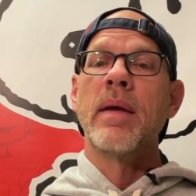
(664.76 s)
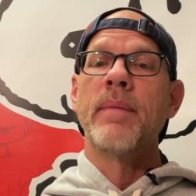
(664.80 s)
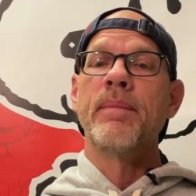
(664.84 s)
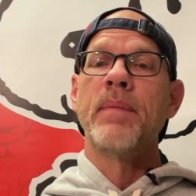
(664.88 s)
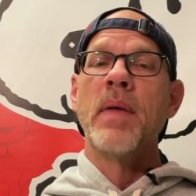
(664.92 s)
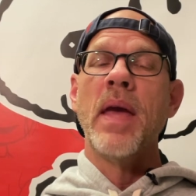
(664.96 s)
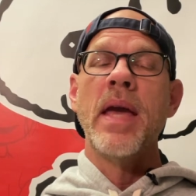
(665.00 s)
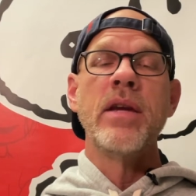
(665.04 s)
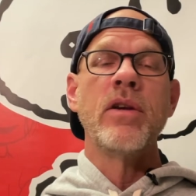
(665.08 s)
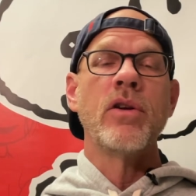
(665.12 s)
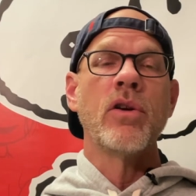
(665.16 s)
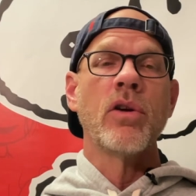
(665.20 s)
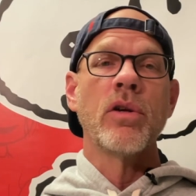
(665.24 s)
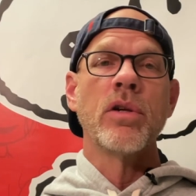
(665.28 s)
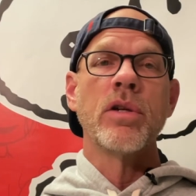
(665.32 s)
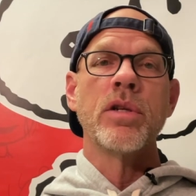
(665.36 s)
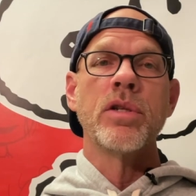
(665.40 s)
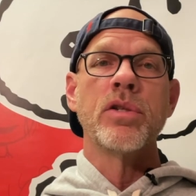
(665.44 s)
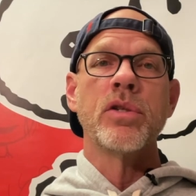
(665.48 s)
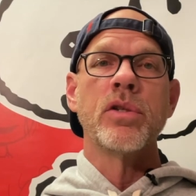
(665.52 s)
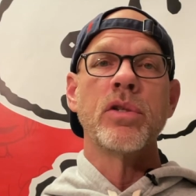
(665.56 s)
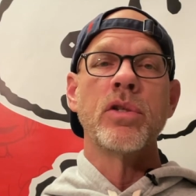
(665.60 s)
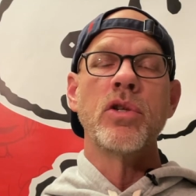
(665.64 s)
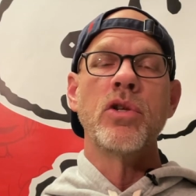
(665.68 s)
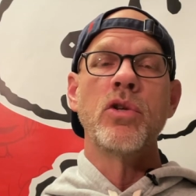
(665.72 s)
hey,
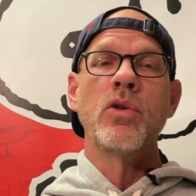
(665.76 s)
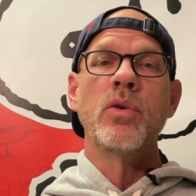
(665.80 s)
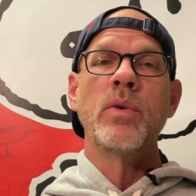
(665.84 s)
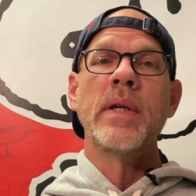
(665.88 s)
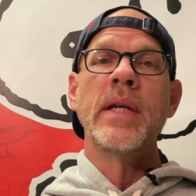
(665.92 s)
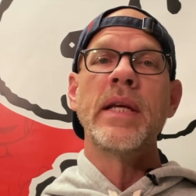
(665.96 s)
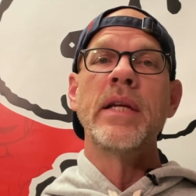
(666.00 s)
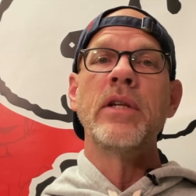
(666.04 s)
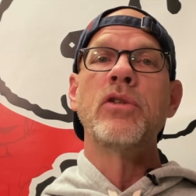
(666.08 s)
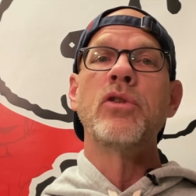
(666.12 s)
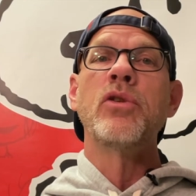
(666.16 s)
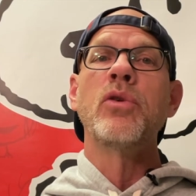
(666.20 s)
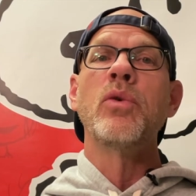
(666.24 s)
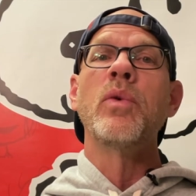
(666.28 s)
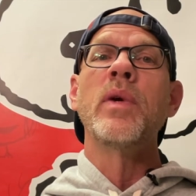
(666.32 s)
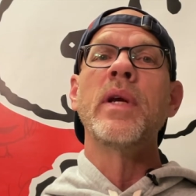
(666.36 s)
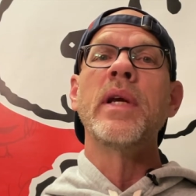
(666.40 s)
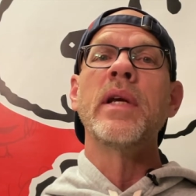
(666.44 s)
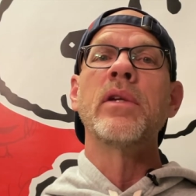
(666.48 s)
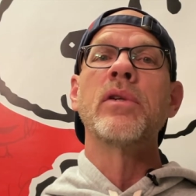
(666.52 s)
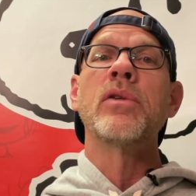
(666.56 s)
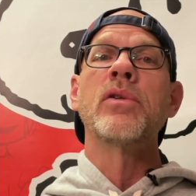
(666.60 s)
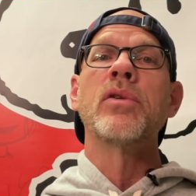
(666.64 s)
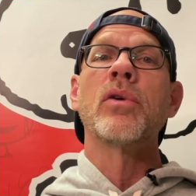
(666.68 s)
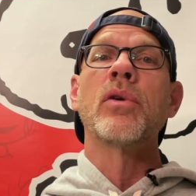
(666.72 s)
Curtis, you need to
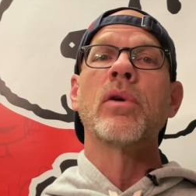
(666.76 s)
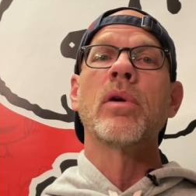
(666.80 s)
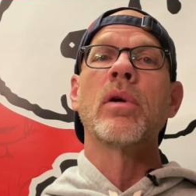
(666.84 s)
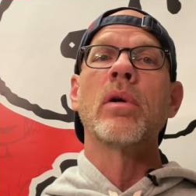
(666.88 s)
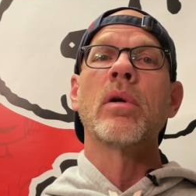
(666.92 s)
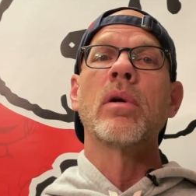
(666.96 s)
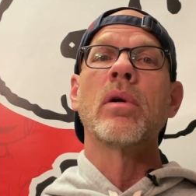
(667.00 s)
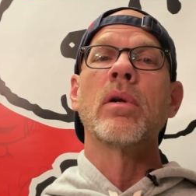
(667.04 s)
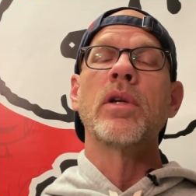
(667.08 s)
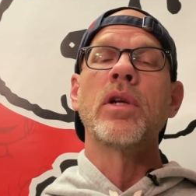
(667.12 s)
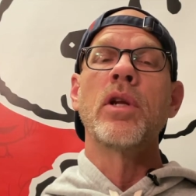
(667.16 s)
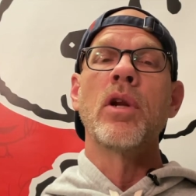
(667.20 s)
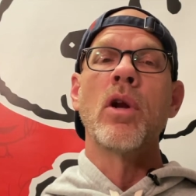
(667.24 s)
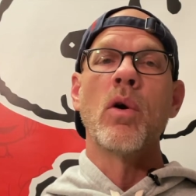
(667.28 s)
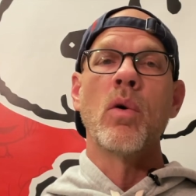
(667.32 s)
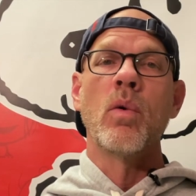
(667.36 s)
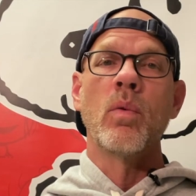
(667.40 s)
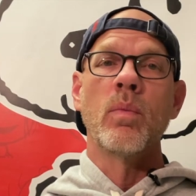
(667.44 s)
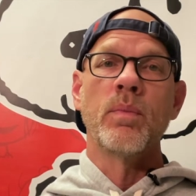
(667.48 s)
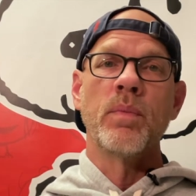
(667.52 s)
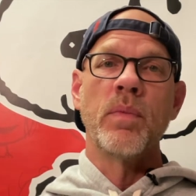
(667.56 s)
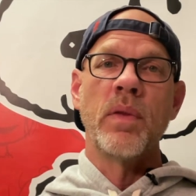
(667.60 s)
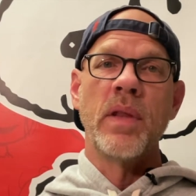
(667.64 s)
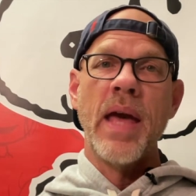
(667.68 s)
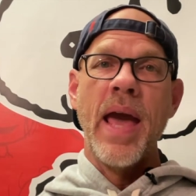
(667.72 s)
enter, you know,
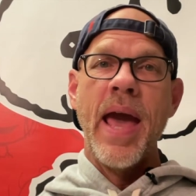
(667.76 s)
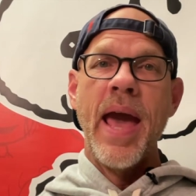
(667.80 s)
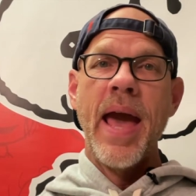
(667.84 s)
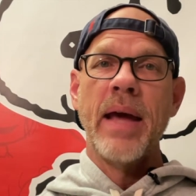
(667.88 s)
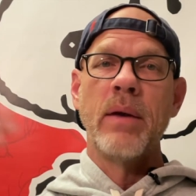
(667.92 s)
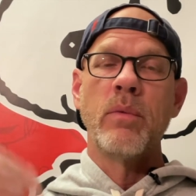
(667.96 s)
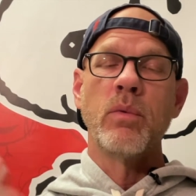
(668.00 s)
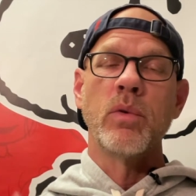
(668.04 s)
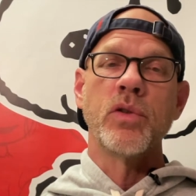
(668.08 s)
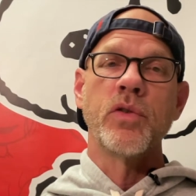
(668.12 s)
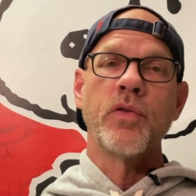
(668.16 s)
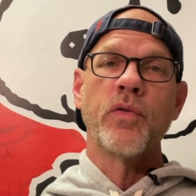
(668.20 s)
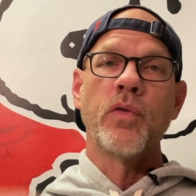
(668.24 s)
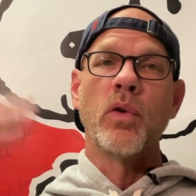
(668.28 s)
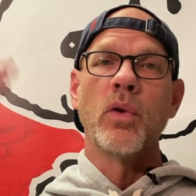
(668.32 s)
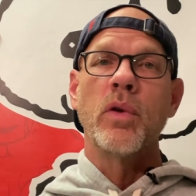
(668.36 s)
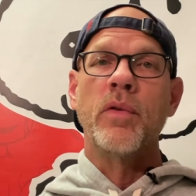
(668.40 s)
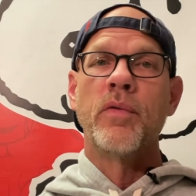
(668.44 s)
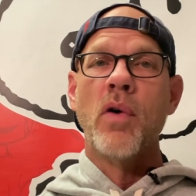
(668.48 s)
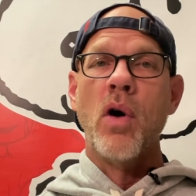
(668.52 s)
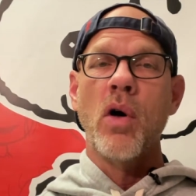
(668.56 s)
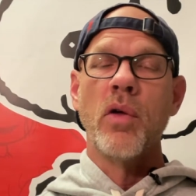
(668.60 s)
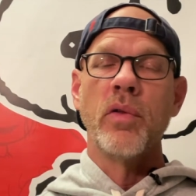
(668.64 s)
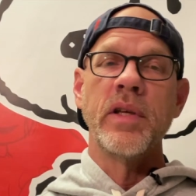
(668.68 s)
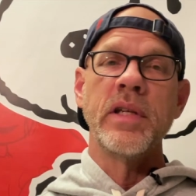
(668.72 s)
the ad was full
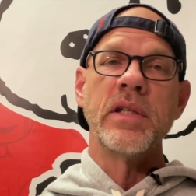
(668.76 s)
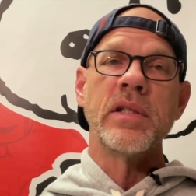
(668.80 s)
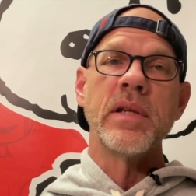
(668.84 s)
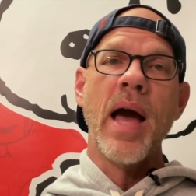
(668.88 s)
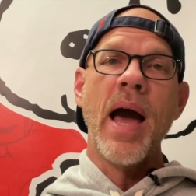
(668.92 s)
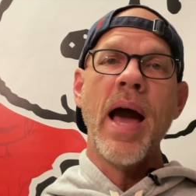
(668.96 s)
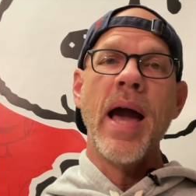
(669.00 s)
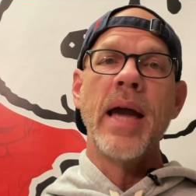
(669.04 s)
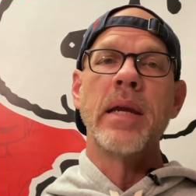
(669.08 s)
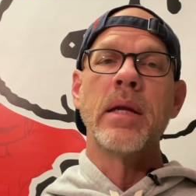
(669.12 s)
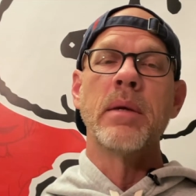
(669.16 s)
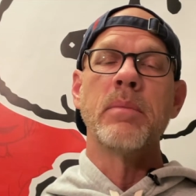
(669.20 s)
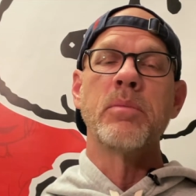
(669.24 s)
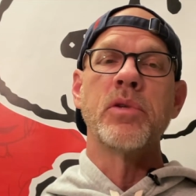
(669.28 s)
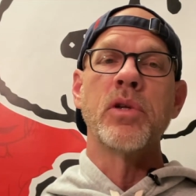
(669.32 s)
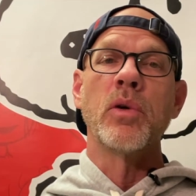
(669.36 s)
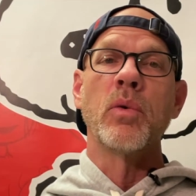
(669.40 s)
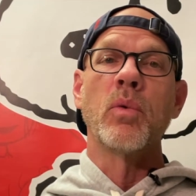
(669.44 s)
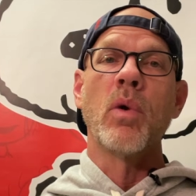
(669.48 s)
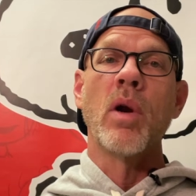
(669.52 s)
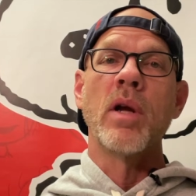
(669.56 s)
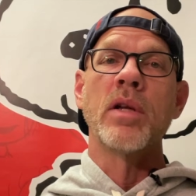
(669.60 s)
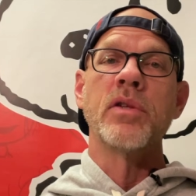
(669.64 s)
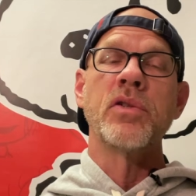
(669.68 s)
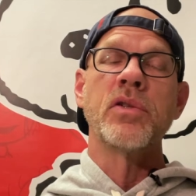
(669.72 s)
of all these items that
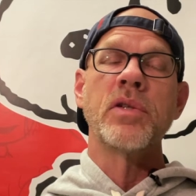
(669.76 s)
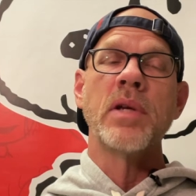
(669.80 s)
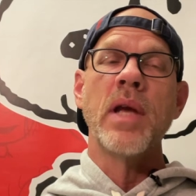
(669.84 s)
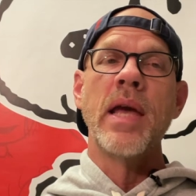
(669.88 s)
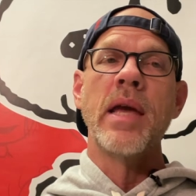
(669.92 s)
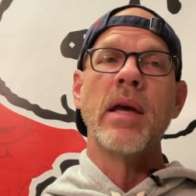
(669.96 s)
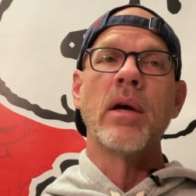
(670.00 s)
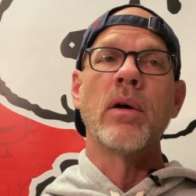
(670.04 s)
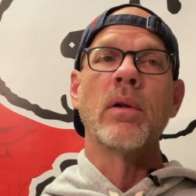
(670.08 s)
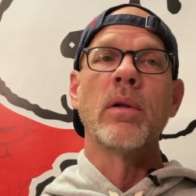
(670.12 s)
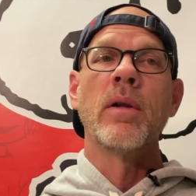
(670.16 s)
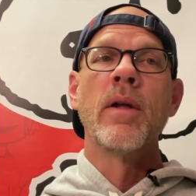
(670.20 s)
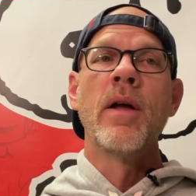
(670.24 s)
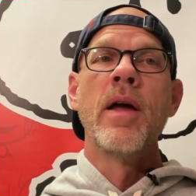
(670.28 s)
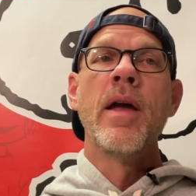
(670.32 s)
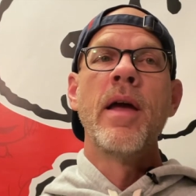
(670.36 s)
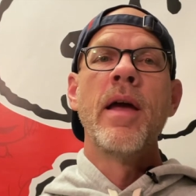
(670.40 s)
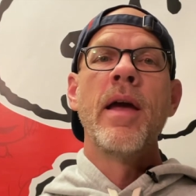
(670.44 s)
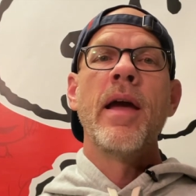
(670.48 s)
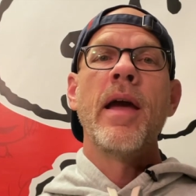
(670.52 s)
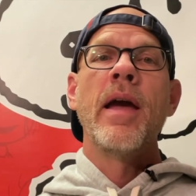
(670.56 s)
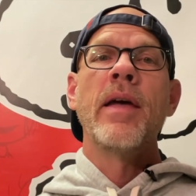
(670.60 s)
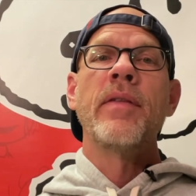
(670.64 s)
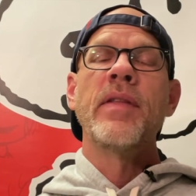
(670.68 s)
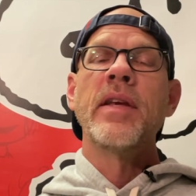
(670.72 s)
were on sale.
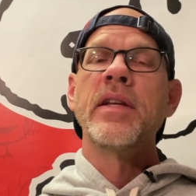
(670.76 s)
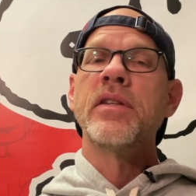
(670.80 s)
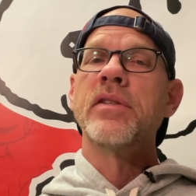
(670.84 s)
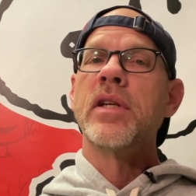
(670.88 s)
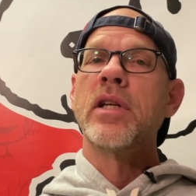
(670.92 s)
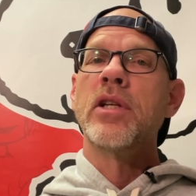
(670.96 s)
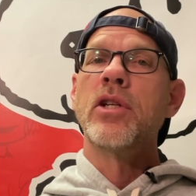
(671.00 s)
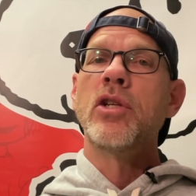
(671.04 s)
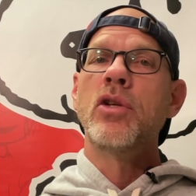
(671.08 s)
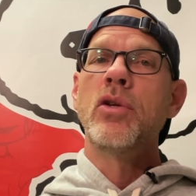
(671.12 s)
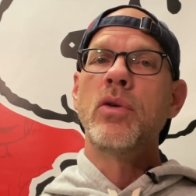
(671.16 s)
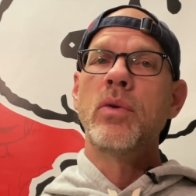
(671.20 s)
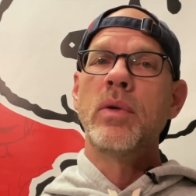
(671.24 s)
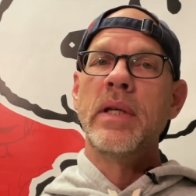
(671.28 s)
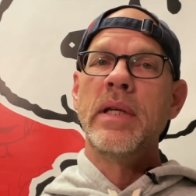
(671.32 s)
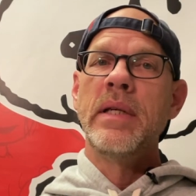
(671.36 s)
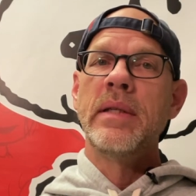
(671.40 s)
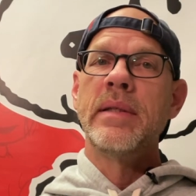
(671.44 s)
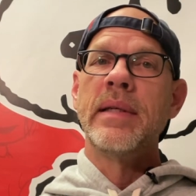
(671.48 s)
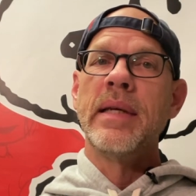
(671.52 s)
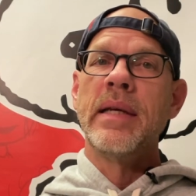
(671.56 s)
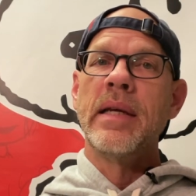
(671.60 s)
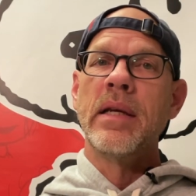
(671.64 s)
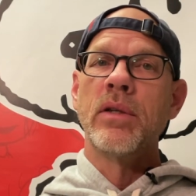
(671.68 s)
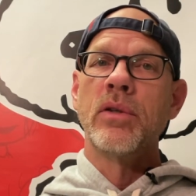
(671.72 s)
And they said, you need
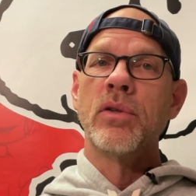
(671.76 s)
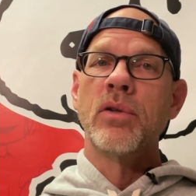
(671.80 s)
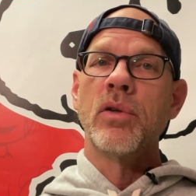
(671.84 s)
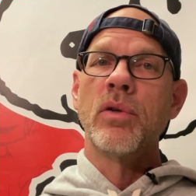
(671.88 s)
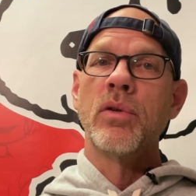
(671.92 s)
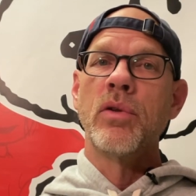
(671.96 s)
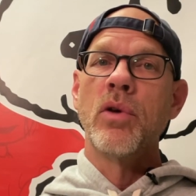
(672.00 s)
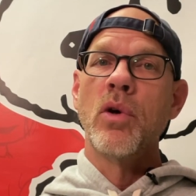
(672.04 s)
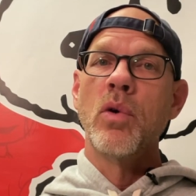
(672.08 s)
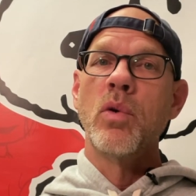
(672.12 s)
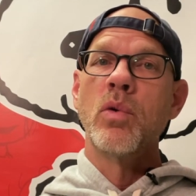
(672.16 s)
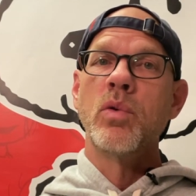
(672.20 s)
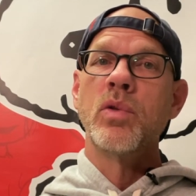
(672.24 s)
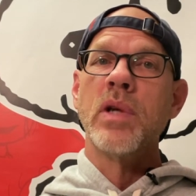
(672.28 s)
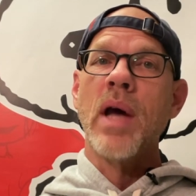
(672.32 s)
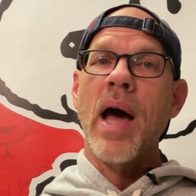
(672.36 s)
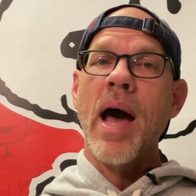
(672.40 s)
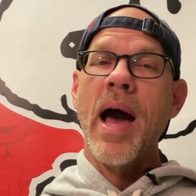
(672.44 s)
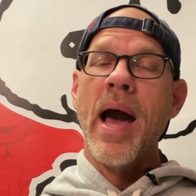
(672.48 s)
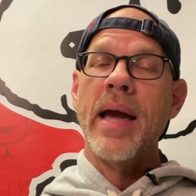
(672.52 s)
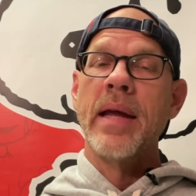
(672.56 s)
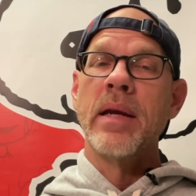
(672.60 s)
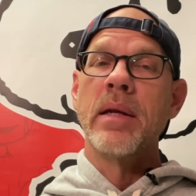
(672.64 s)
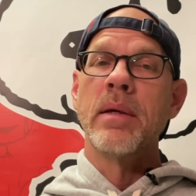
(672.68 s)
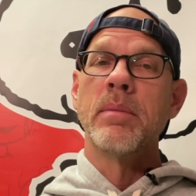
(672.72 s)
to enter those
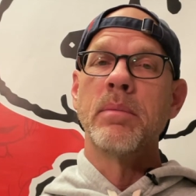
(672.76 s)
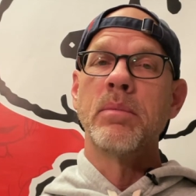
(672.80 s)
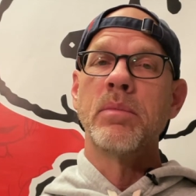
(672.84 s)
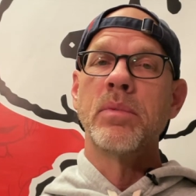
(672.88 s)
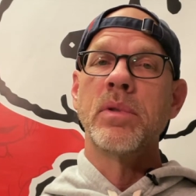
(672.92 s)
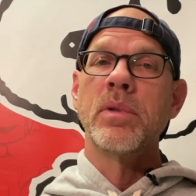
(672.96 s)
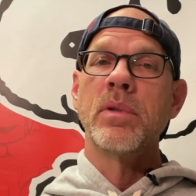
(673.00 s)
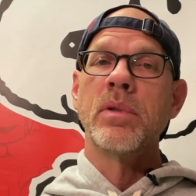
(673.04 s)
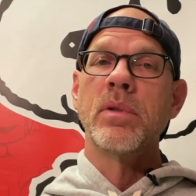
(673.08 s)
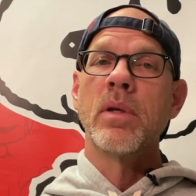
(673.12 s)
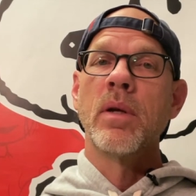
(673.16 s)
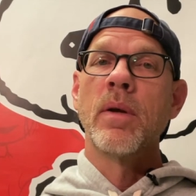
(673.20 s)
items,